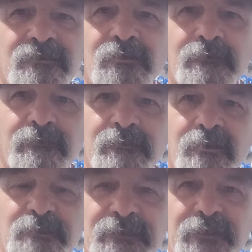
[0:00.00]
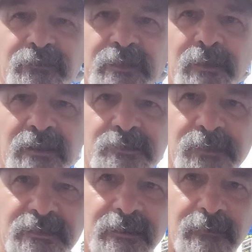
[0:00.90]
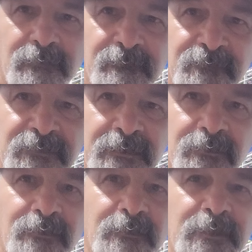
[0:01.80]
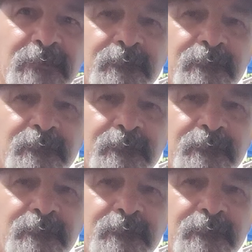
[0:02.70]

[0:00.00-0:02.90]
So, it cost me $50. Big deal. You know what I mean?